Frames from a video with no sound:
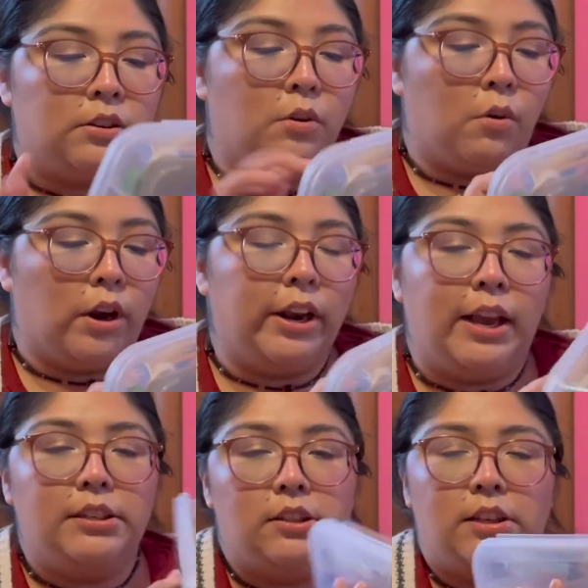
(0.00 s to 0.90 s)

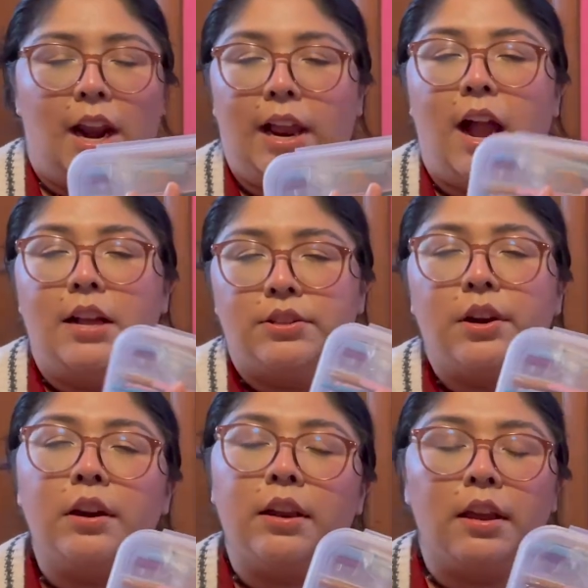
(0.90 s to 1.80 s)
organizer that I got at
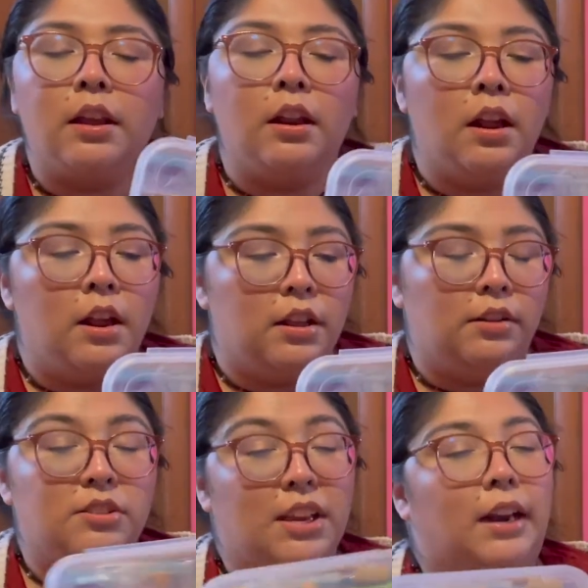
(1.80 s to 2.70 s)
Target. This
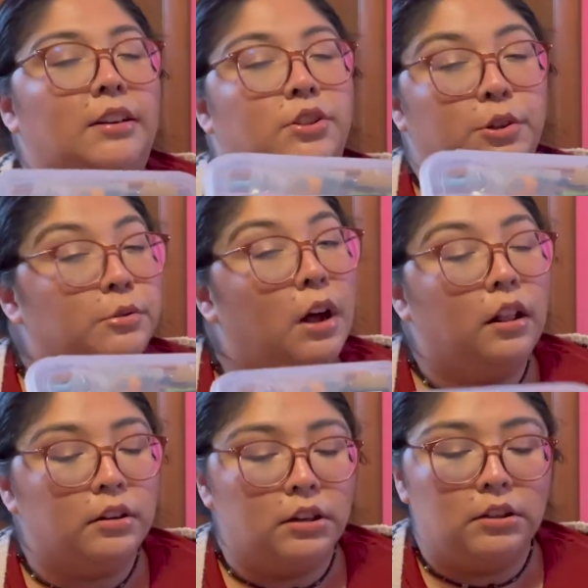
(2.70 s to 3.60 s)
is like
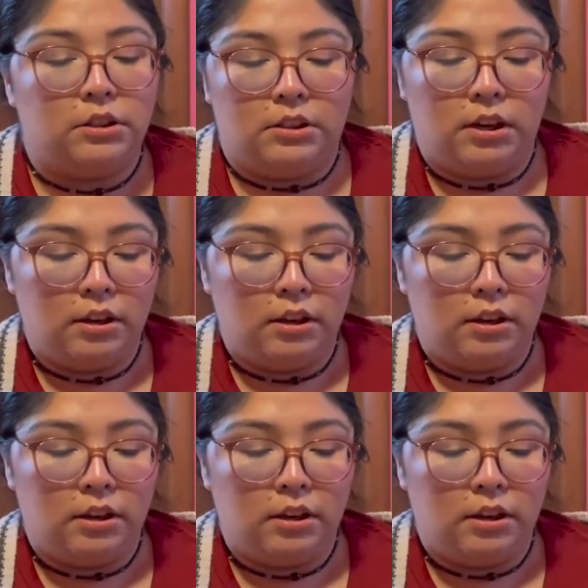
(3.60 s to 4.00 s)
$2.